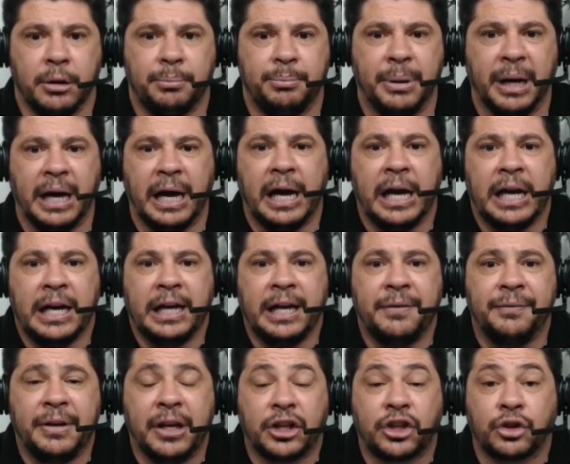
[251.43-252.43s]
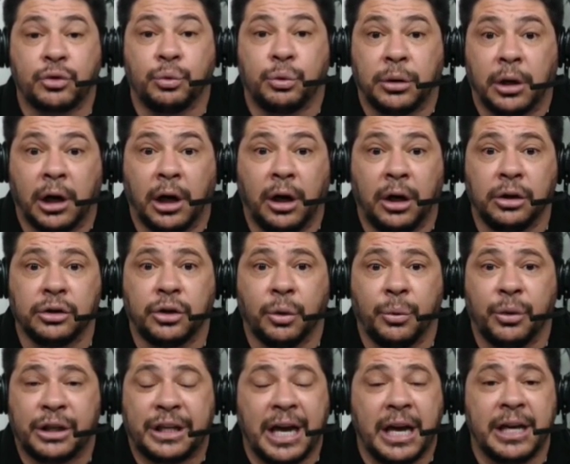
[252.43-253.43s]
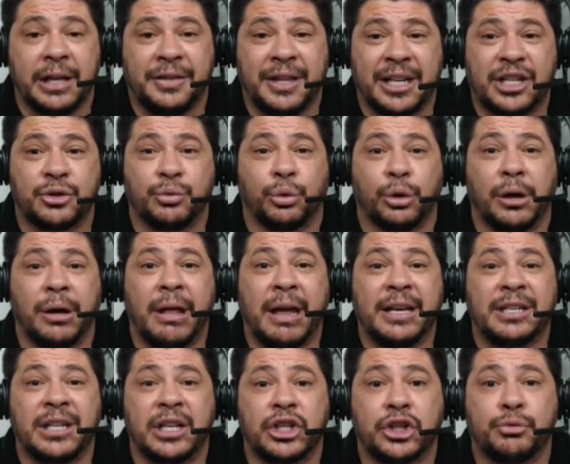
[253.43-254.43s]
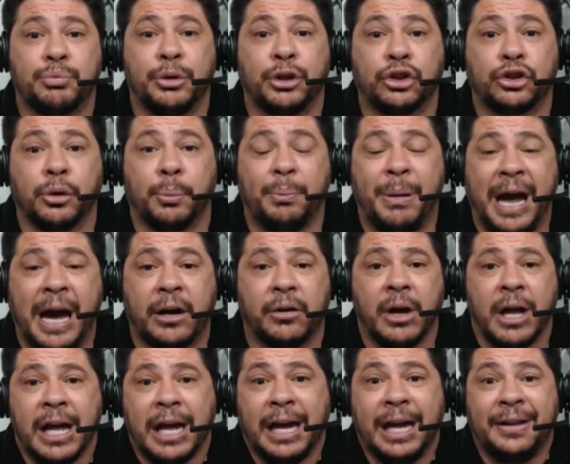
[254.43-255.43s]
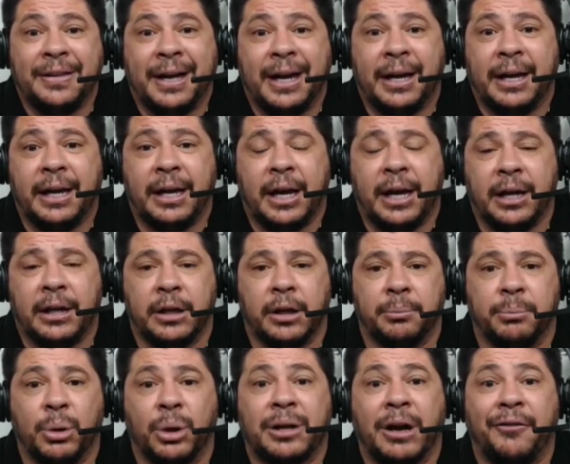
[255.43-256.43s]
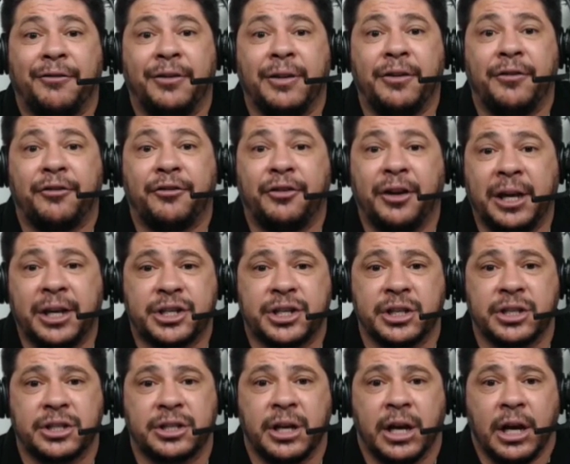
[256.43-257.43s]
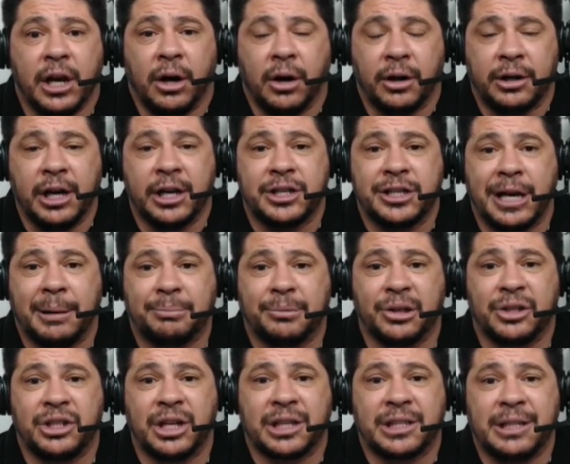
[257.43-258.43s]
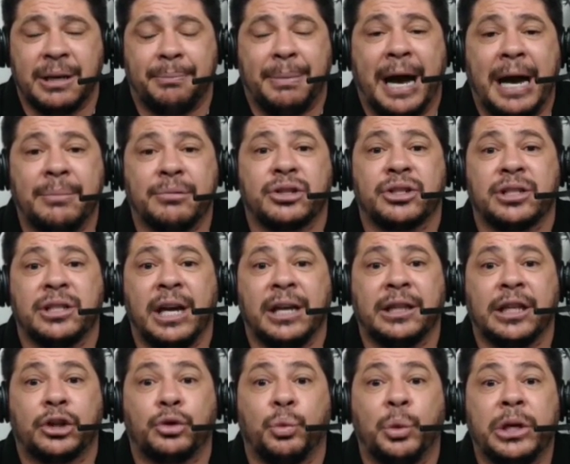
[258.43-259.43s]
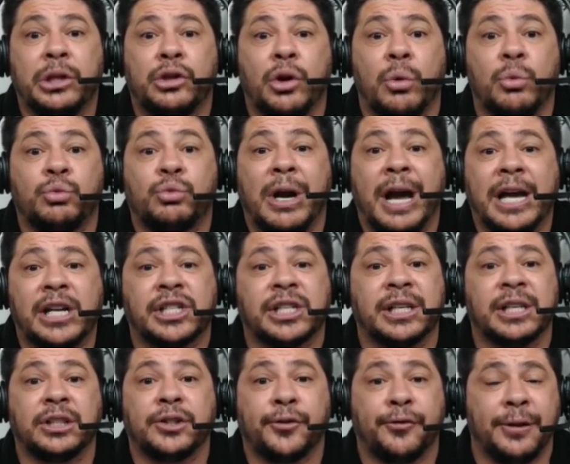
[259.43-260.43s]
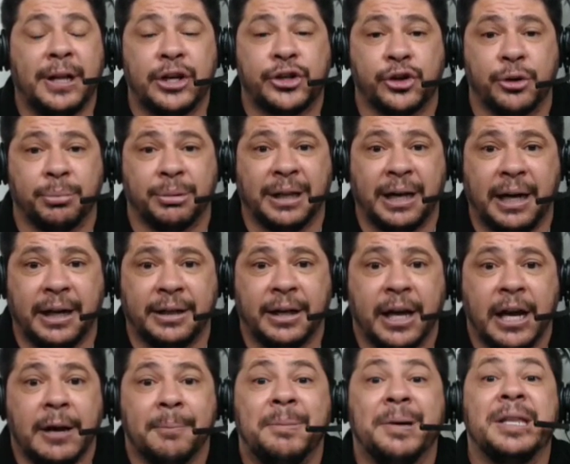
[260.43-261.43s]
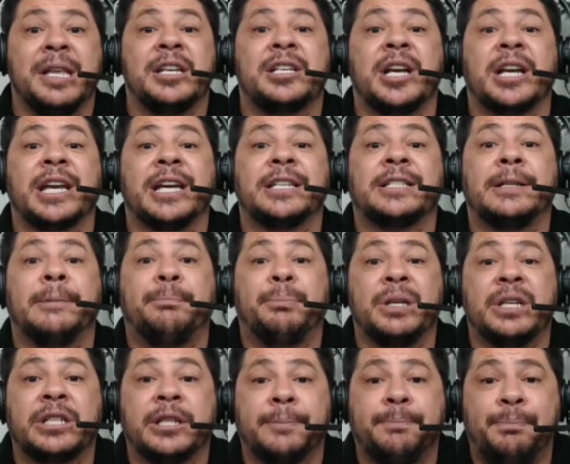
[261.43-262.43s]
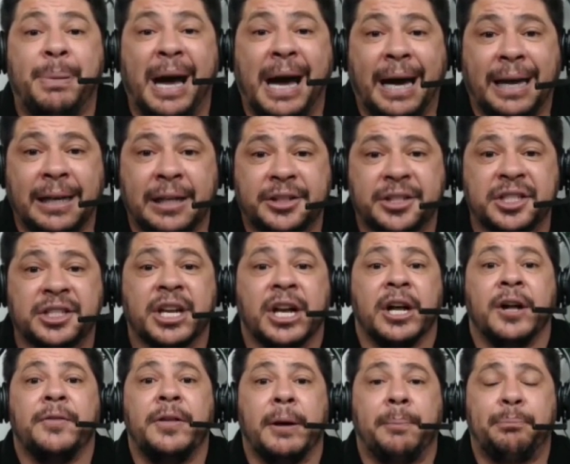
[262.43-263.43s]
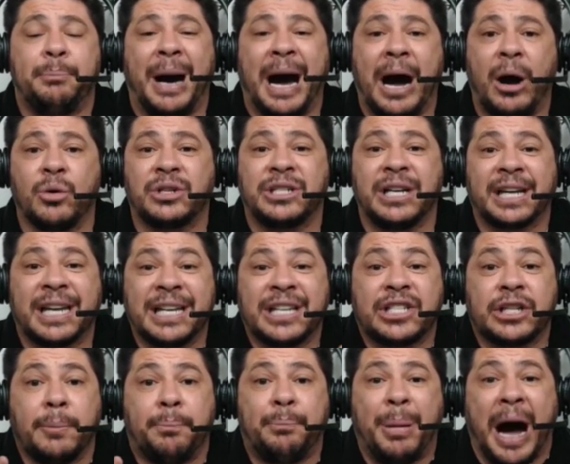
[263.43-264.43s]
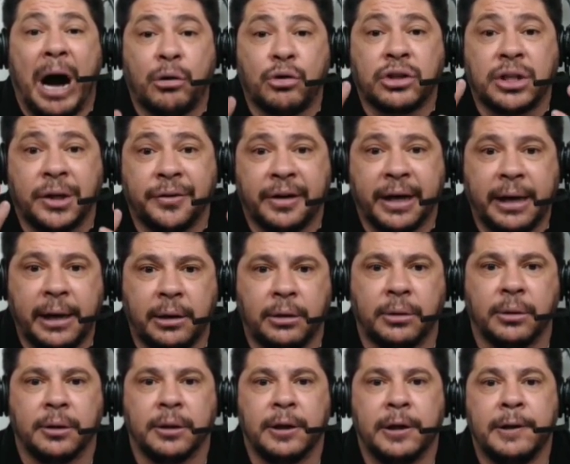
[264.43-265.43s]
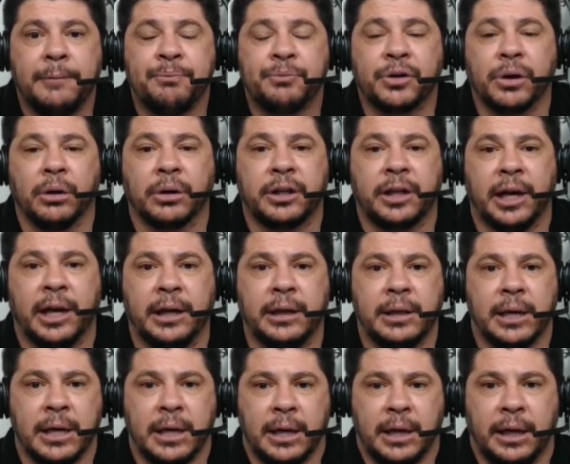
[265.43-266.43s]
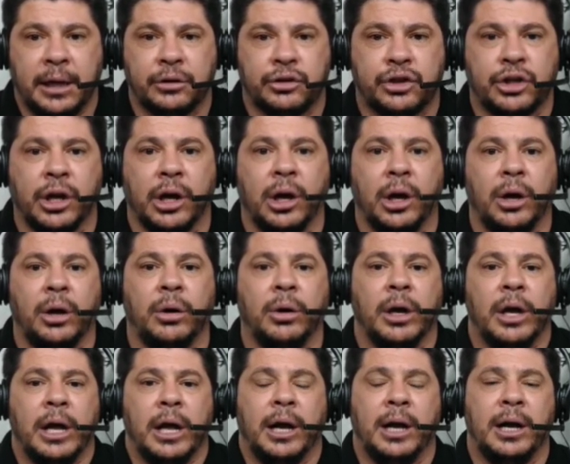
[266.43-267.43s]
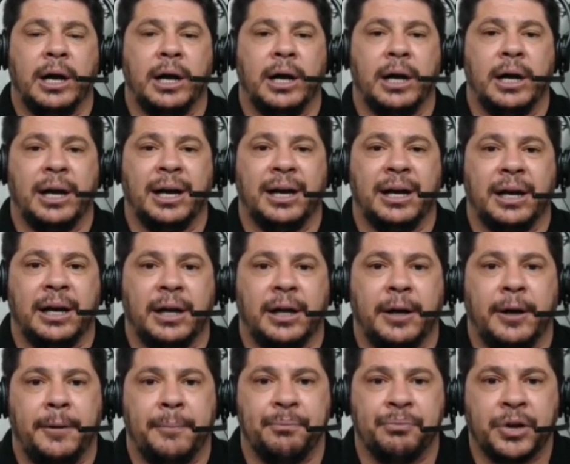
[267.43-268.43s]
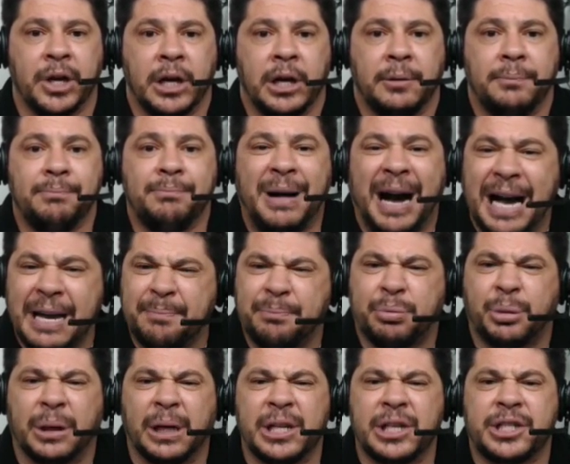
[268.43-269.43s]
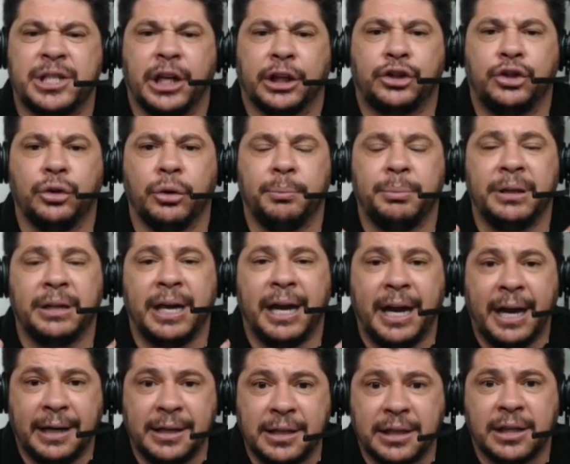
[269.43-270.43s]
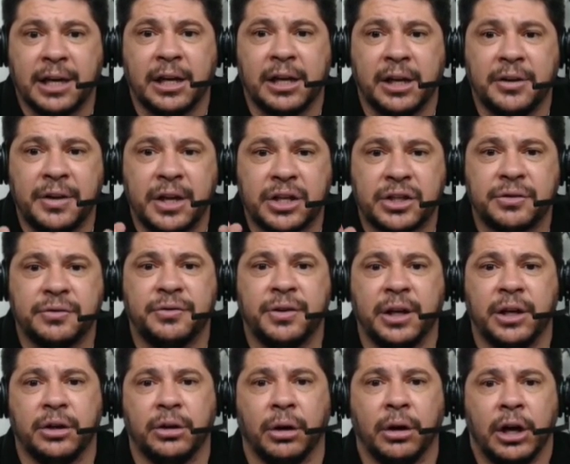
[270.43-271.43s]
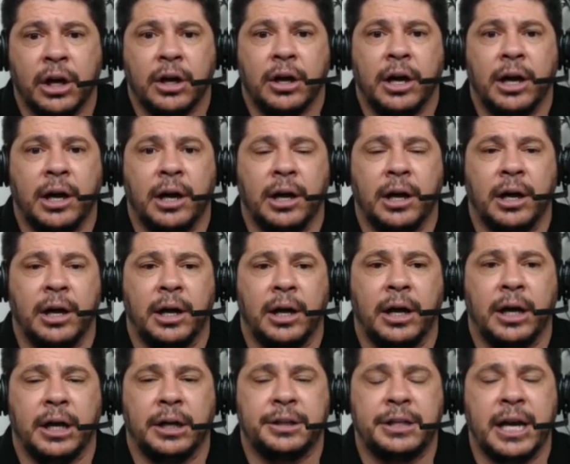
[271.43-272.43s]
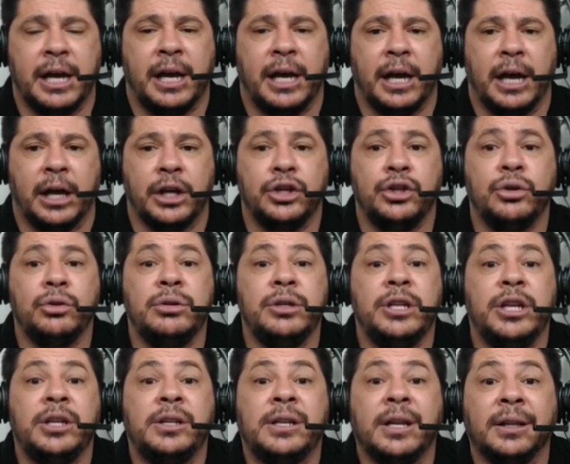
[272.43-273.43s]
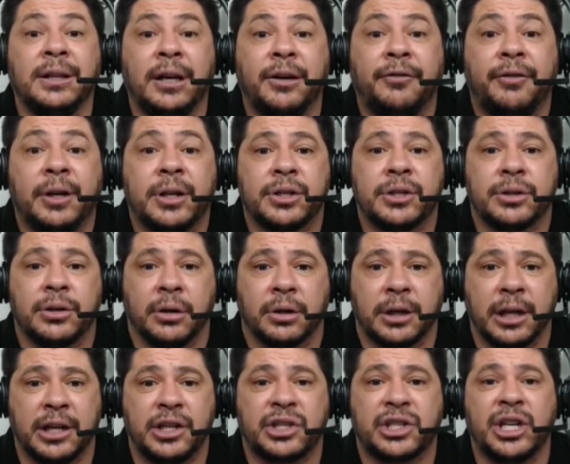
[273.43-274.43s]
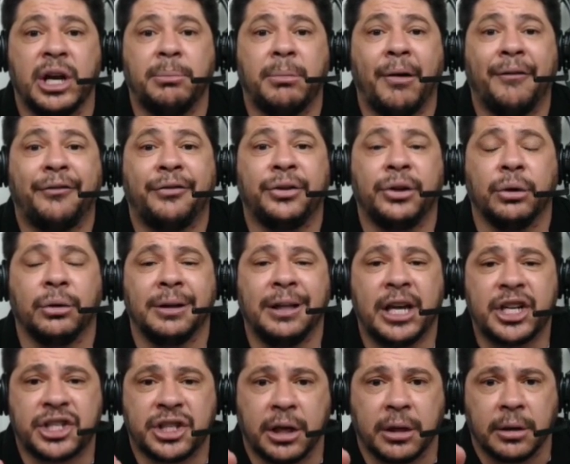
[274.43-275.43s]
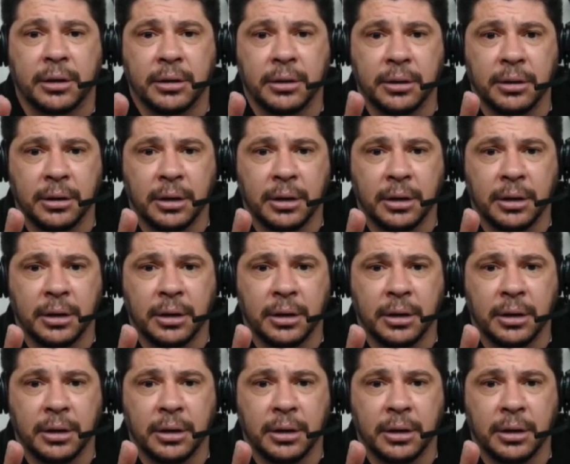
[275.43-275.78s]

But in this world, okay, this world is a spiritual battle. And in the book of Ephesians, okay, chapter 6, the Bible says that we don't wrestle against flesh or blood, but it's against the principalities, the powers, against the powers of hell. Okay, and so my prayer is that you'll be educated in this video that you need deliverance. Okay, some of you, listen.